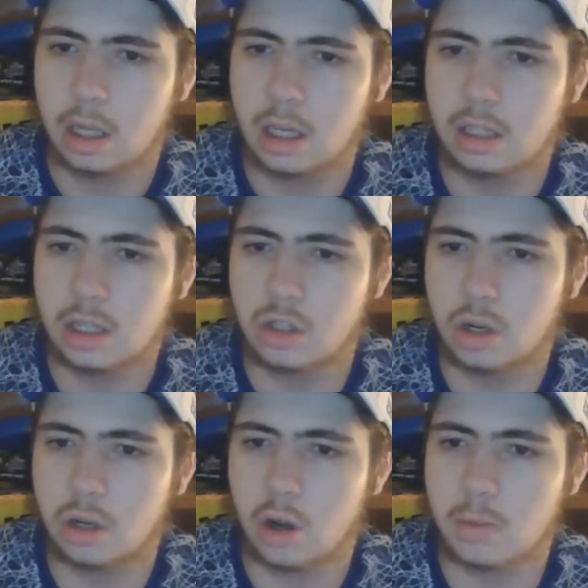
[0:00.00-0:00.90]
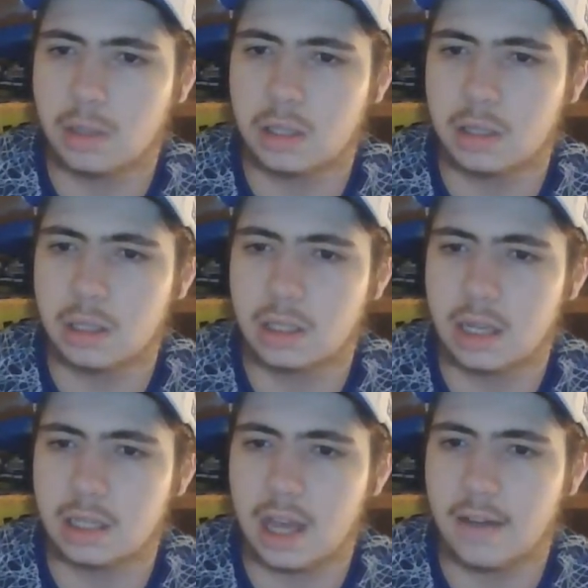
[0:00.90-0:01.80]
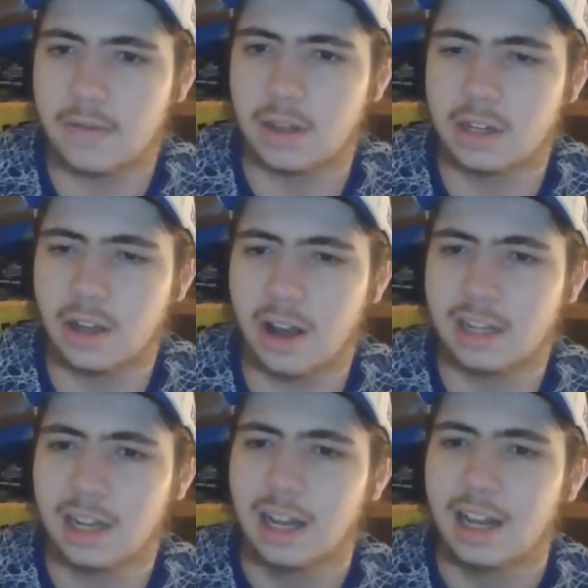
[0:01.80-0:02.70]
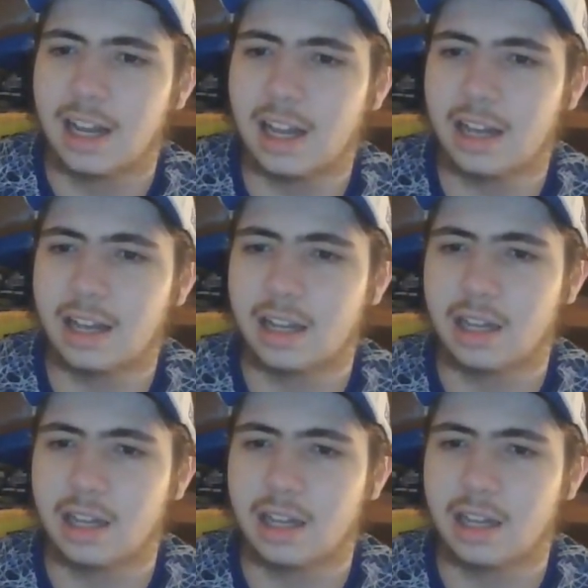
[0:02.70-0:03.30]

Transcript: He's a joke. Homer Simpson says F the time.